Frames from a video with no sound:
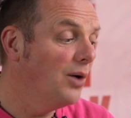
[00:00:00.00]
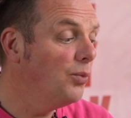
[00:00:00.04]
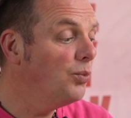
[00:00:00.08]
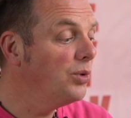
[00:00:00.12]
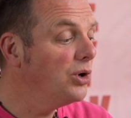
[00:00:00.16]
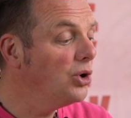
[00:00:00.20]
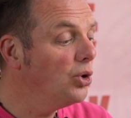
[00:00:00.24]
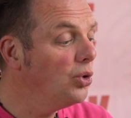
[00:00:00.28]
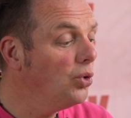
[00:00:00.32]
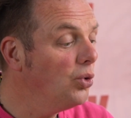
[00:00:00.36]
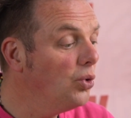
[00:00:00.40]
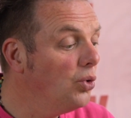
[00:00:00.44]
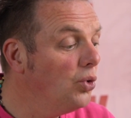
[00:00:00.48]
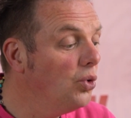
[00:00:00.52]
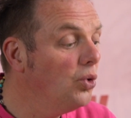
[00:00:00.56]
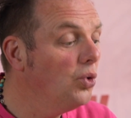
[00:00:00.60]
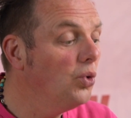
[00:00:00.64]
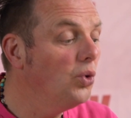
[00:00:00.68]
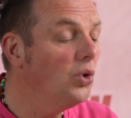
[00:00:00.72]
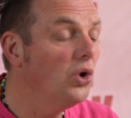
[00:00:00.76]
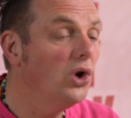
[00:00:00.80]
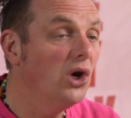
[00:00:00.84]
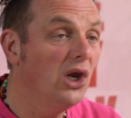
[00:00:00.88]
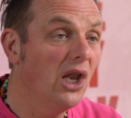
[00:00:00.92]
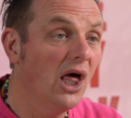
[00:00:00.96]
we all
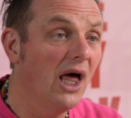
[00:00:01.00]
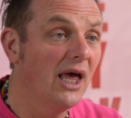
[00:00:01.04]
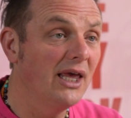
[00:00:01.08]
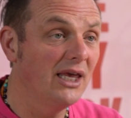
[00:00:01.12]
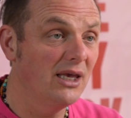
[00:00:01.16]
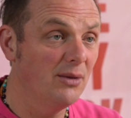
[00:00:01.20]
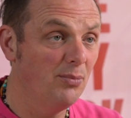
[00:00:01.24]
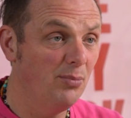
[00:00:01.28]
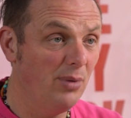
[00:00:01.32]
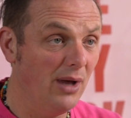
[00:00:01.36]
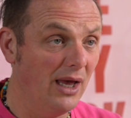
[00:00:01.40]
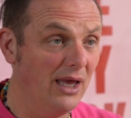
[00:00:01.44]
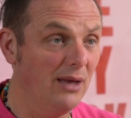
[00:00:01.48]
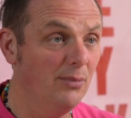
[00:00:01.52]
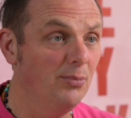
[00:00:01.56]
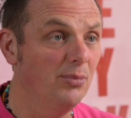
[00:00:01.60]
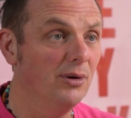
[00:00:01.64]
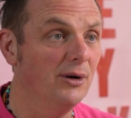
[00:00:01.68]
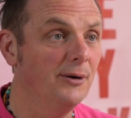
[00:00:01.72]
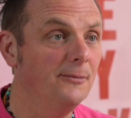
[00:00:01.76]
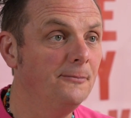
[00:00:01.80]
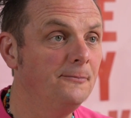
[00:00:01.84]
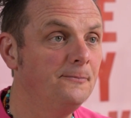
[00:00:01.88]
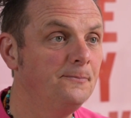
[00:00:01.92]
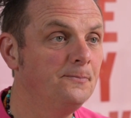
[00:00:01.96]
like paper.
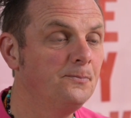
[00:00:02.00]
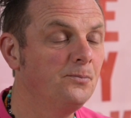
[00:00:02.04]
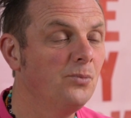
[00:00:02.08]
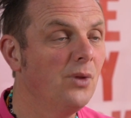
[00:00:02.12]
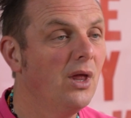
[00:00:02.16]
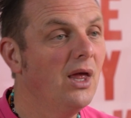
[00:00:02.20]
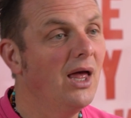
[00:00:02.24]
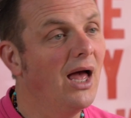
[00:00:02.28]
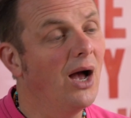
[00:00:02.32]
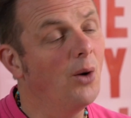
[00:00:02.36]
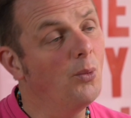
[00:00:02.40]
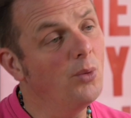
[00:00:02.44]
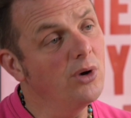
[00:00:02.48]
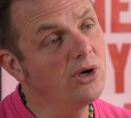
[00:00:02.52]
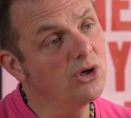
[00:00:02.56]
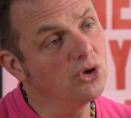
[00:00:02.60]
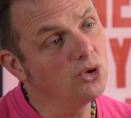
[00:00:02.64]
And we can